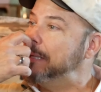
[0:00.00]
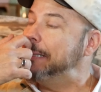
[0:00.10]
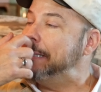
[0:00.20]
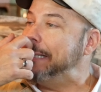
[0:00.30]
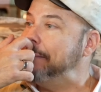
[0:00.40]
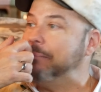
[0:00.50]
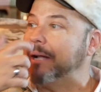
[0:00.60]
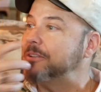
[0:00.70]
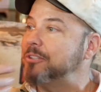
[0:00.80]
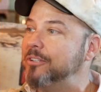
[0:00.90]
didn't need
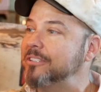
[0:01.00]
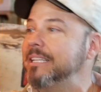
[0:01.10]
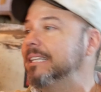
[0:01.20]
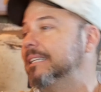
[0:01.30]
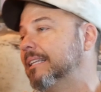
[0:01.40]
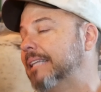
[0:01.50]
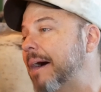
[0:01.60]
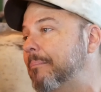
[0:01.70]
much. You just needed a lap